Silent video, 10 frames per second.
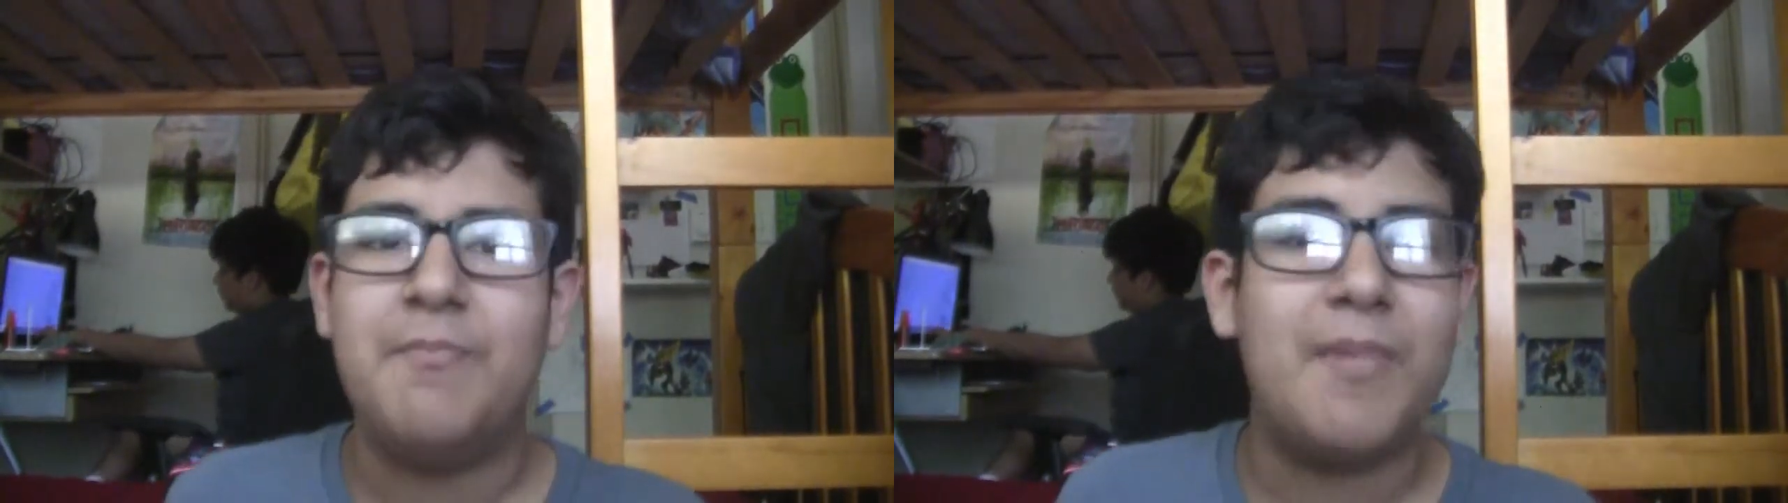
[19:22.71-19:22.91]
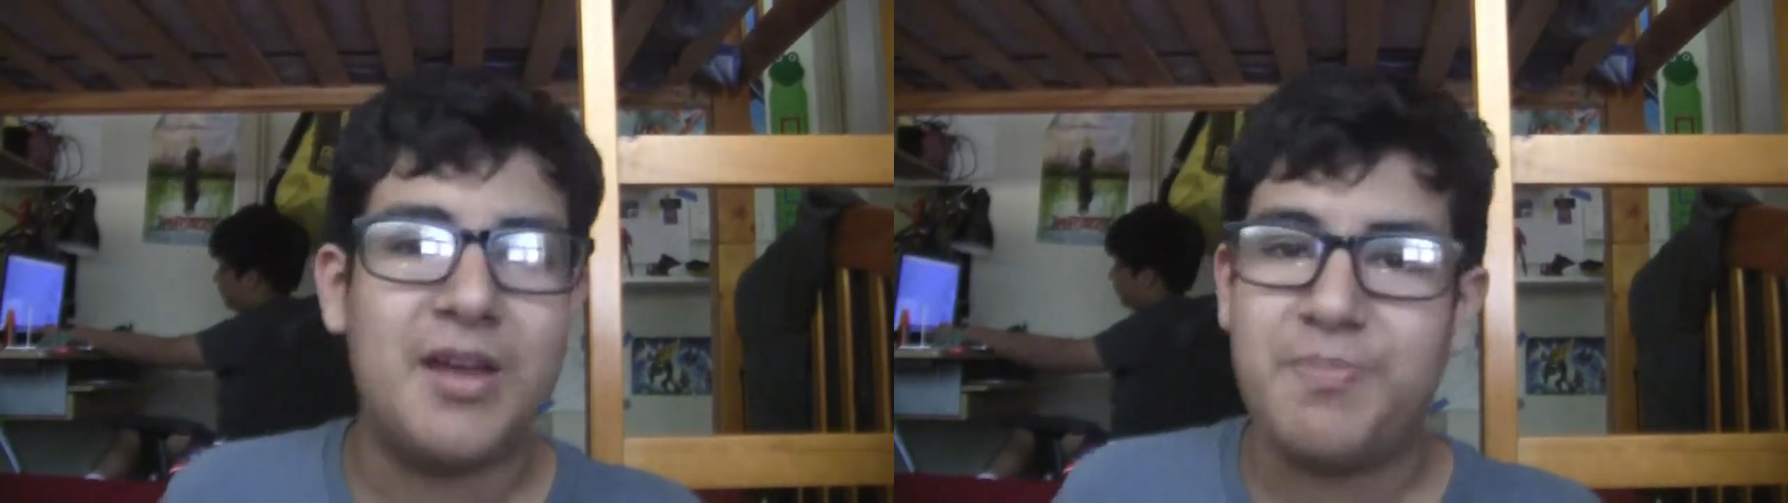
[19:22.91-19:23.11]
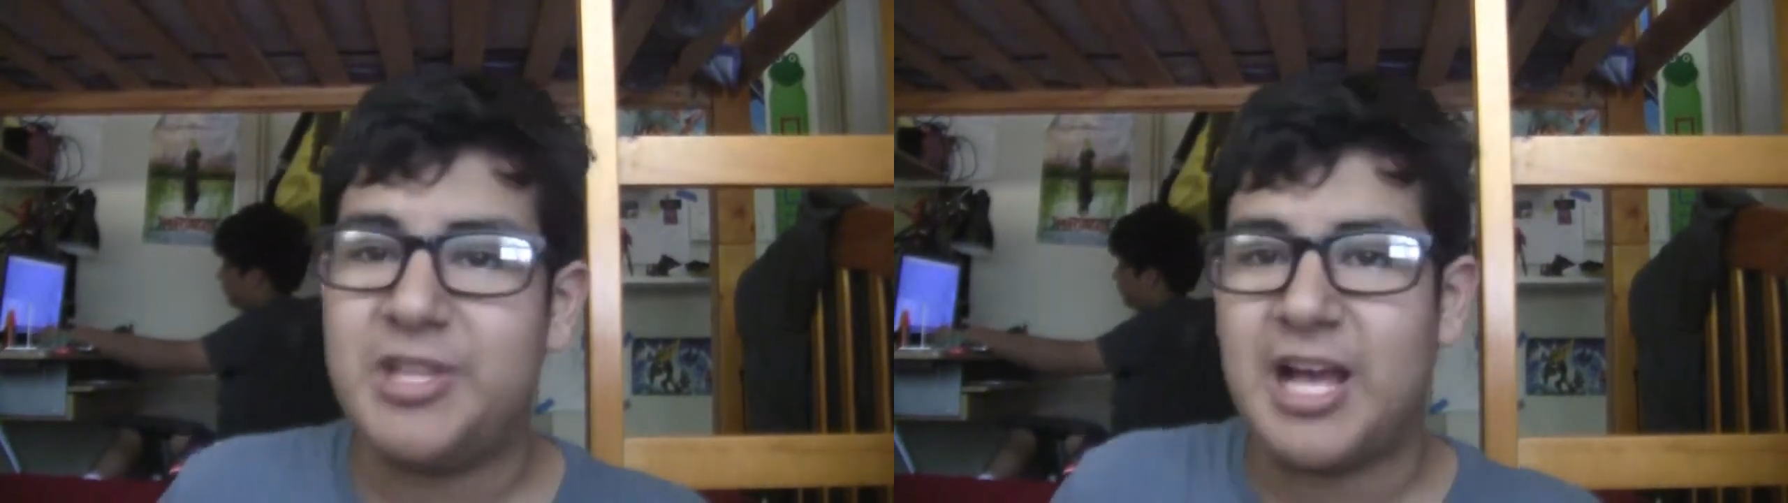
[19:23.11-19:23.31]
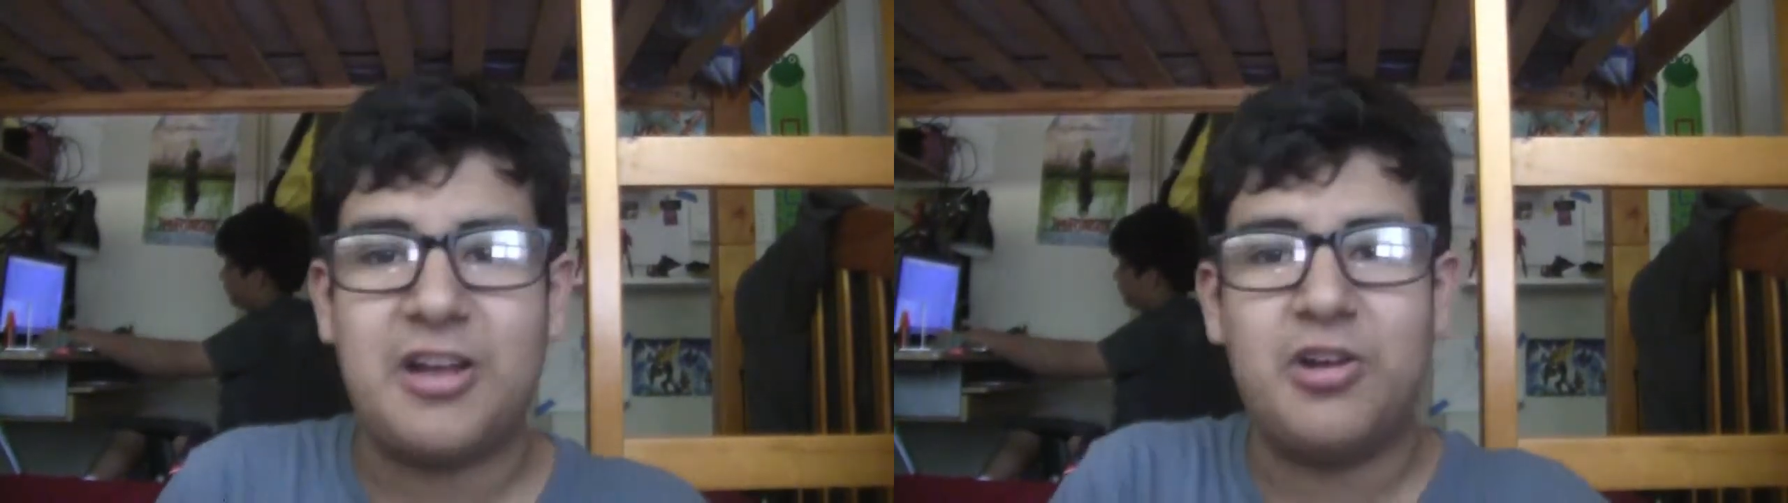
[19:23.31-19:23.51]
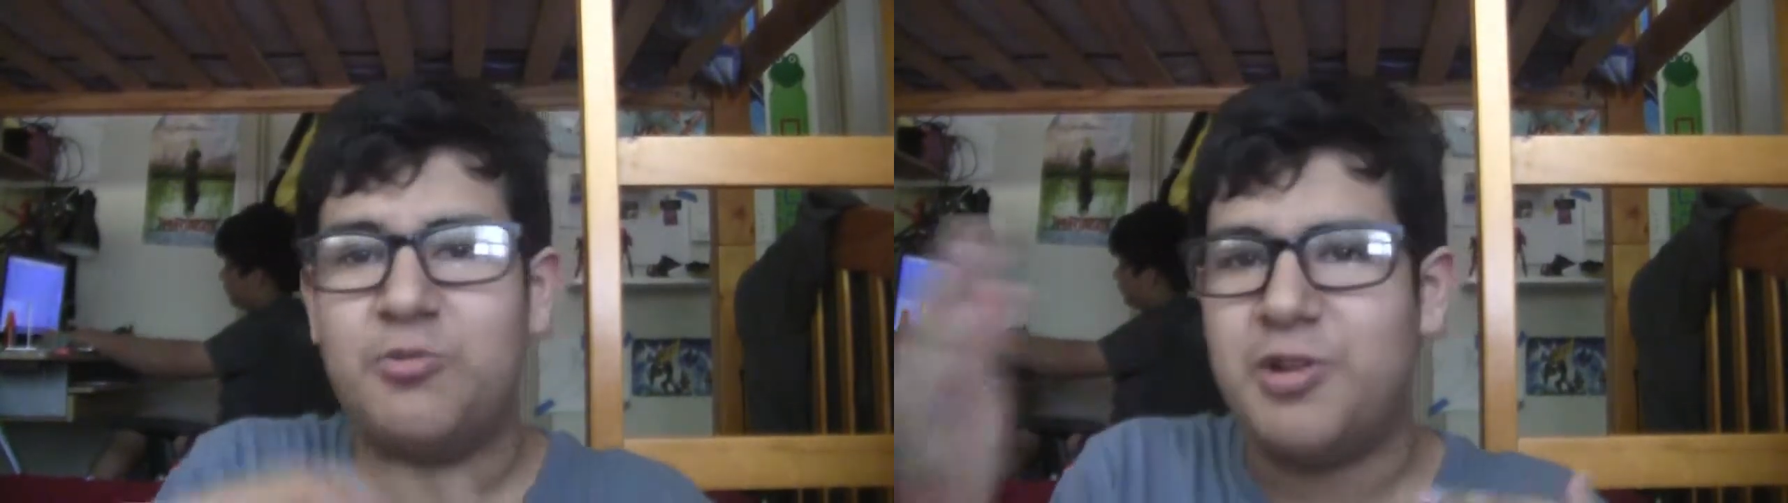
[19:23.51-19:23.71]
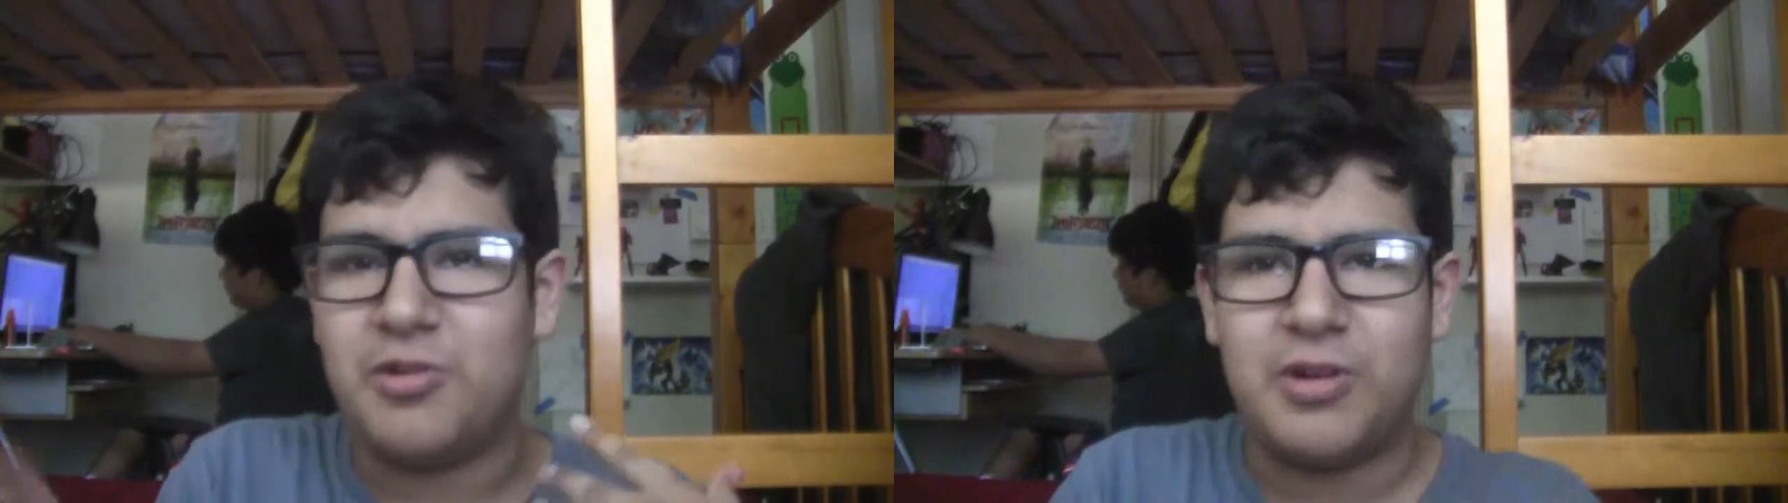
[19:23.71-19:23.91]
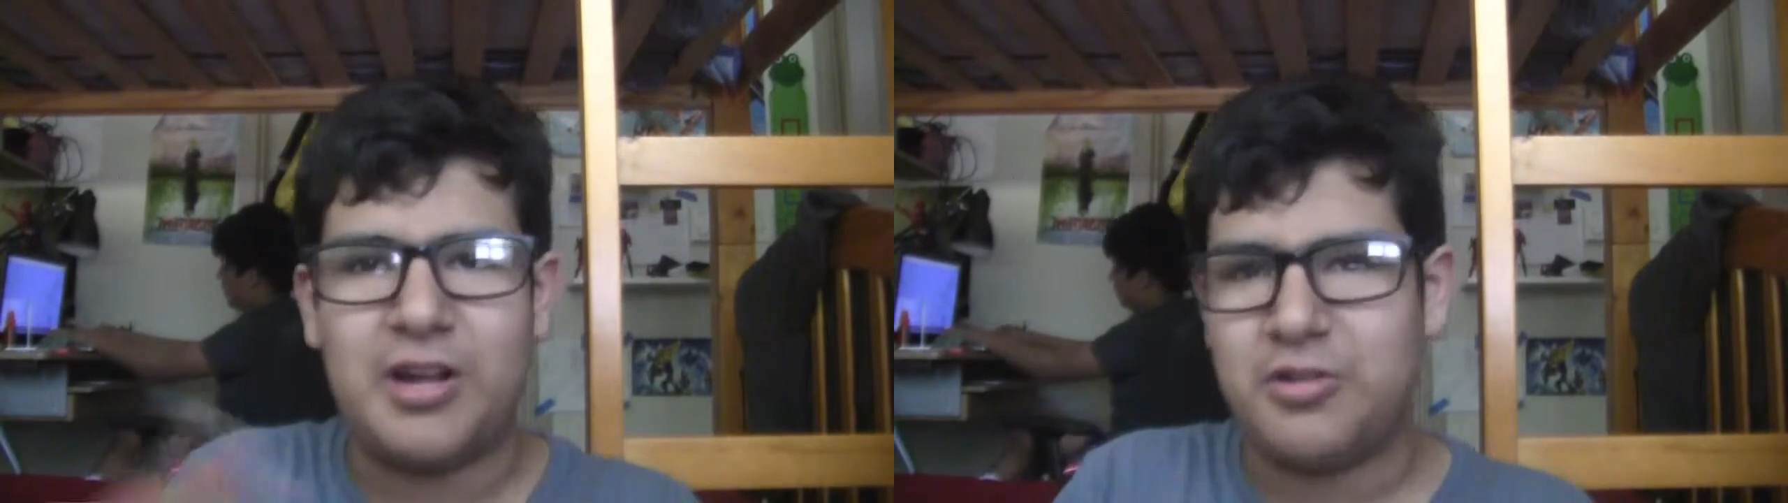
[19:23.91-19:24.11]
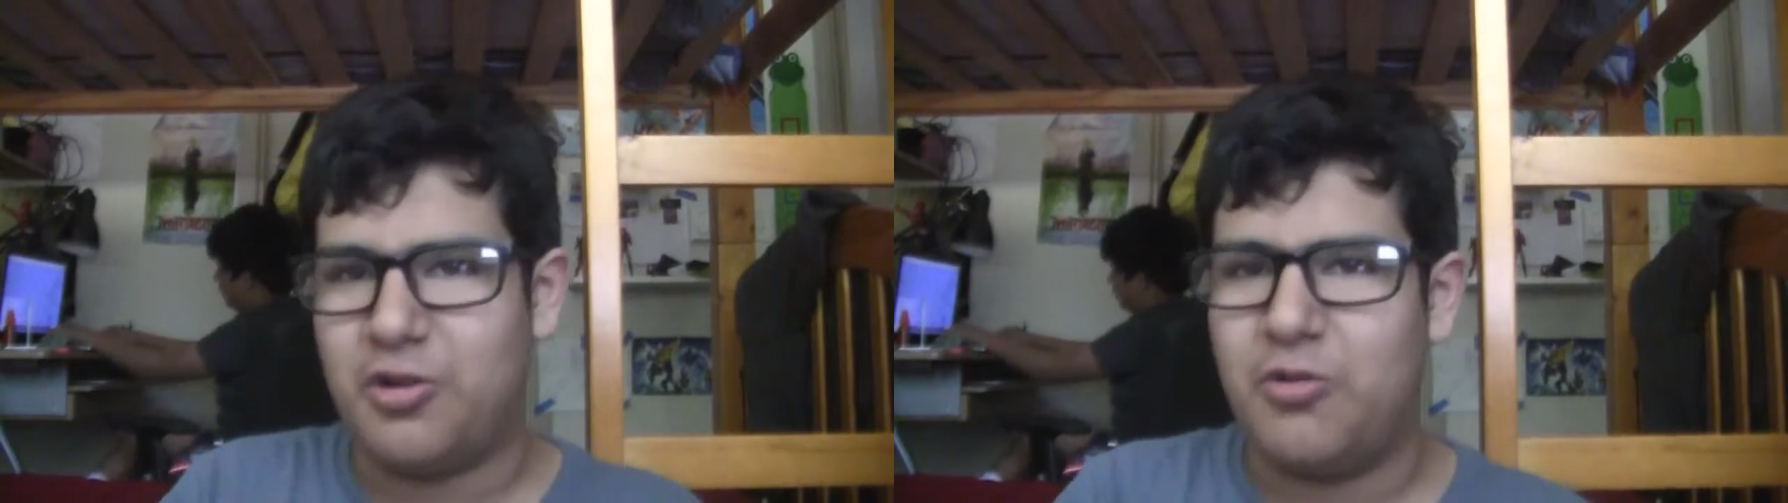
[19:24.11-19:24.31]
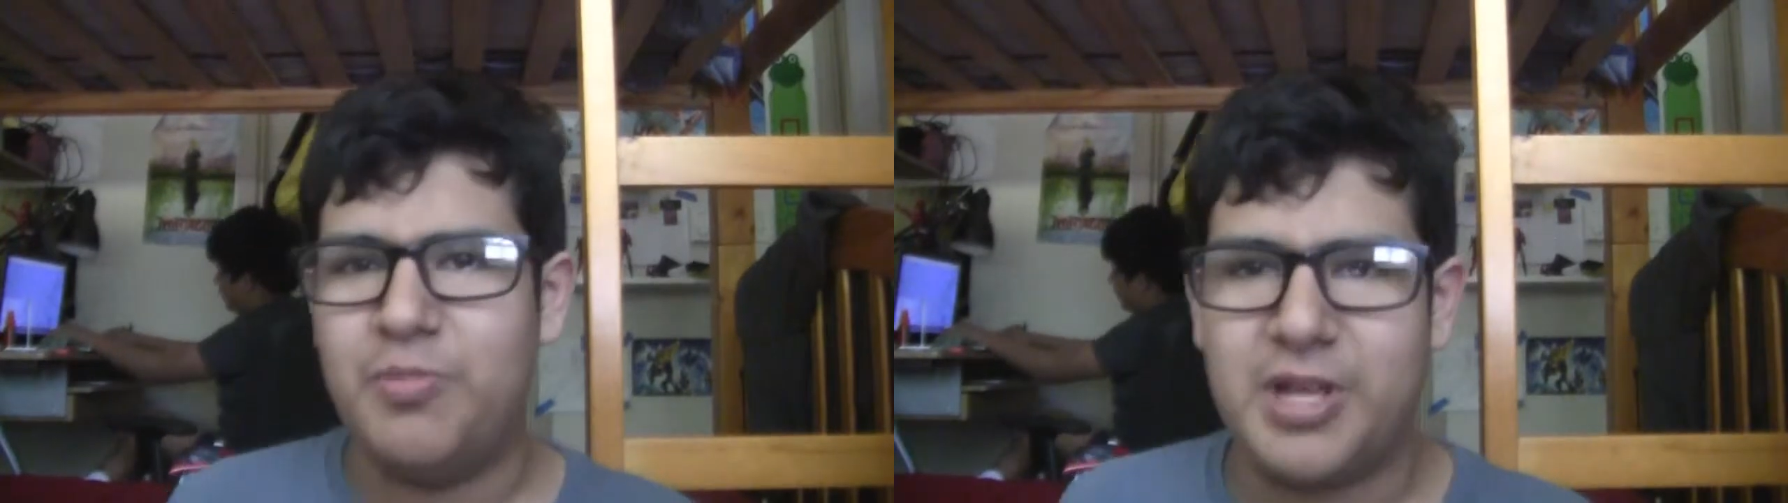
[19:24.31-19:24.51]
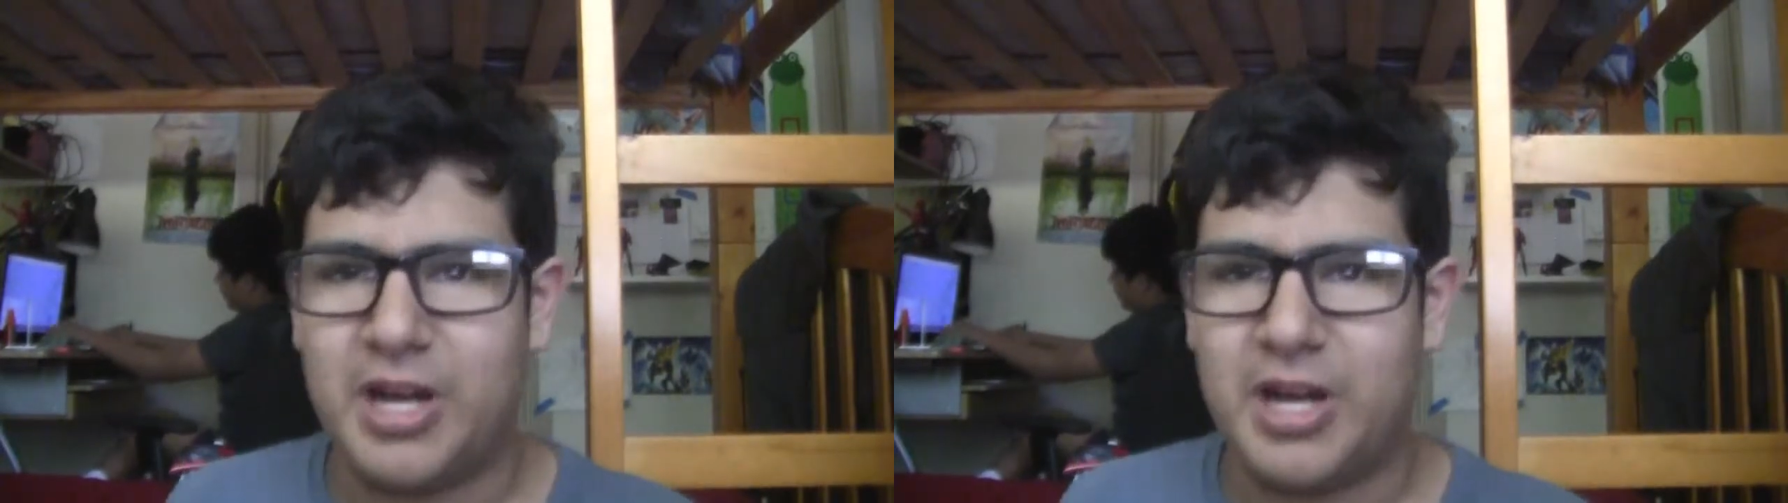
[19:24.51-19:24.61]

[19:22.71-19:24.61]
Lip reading: It might be that good, we do not know,